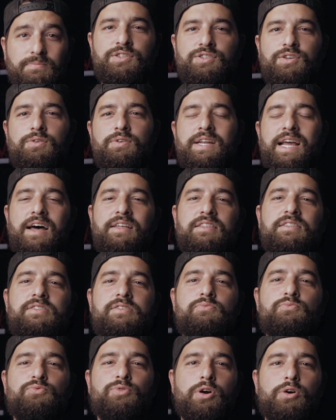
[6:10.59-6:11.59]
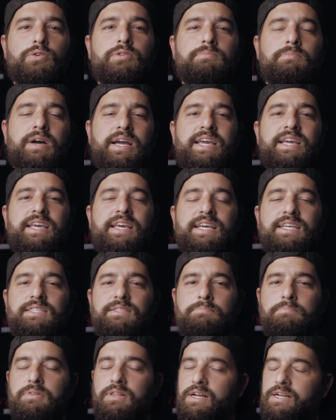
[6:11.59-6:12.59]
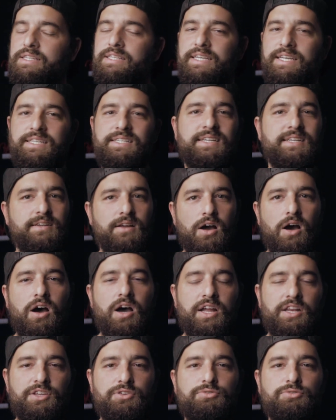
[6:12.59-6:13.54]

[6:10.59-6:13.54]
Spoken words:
So now that the Rode mic is plugged in and on,